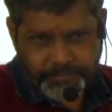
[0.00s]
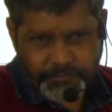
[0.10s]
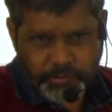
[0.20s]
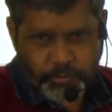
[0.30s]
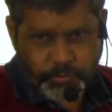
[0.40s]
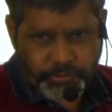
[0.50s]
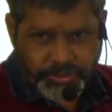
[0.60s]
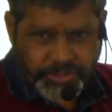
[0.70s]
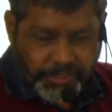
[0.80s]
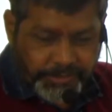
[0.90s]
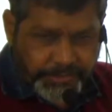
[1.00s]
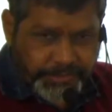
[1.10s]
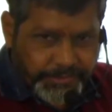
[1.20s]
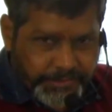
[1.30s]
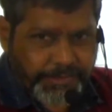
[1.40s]
So started
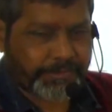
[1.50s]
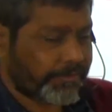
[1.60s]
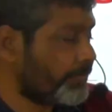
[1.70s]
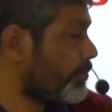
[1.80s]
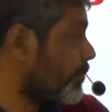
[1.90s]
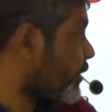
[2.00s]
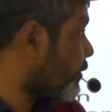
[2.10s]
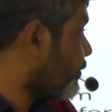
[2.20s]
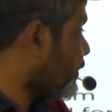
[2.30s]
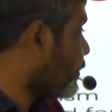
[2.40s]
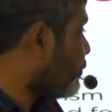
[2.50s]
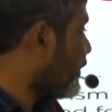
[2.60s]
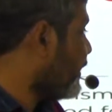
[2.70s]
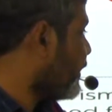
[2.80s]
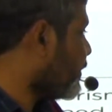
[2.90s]
giving the
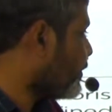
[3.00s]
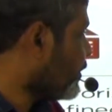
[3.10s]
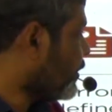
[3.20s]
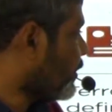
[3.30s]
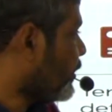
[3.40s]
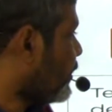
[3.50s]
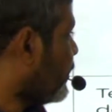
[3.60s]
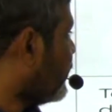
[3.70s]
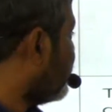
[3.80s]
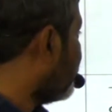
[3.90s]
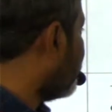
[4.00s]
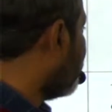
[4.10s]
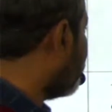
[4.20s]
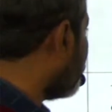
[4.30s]
meaning to